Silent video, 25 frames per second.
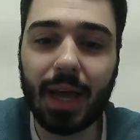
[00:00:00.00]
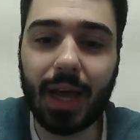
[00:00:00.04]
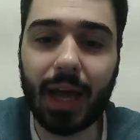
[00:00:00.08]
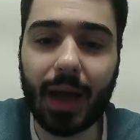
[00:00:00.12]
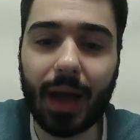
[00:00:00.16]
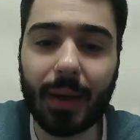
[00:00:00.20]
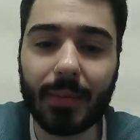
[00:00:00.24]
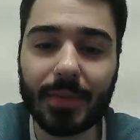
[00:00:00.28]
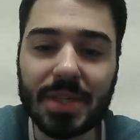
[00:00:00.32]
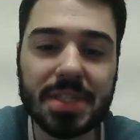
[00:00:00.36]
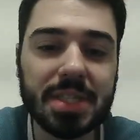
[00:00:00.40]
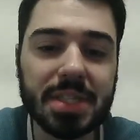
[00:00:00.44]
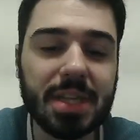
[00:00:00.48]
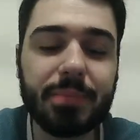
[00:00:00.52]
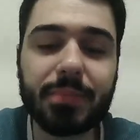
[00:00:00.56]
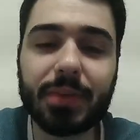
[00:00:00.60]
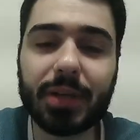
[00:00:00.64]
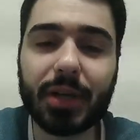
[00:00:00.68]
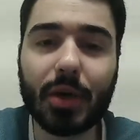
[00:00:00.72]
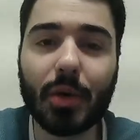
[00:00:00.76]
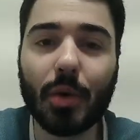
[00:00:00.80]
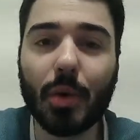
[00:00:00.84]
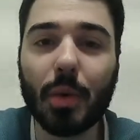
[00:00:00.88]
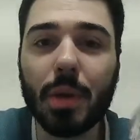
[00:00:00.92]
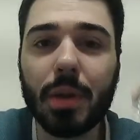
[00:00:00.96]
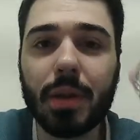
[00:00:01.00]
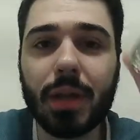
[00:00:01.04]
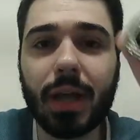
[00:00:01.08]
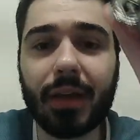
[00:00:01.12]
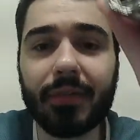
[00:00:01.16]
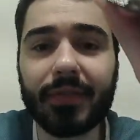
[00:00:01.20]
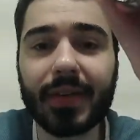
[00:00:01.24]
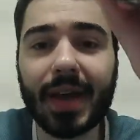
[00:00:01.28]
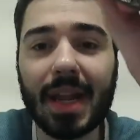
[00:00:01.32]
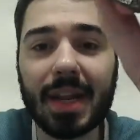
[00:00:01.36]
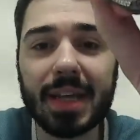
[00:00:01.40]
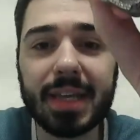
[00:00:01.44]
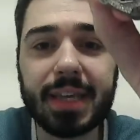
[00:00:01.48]
just something cool. I've
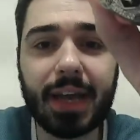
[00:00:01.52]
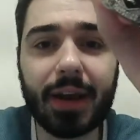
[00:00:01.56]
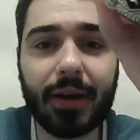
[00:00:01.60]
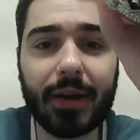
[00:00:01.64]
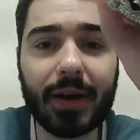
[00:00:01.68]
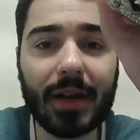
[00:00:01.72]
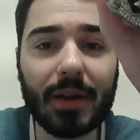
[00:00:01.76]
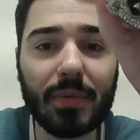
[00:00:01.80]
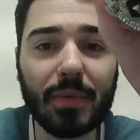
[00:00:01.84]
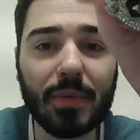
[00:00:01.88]
kind of carried it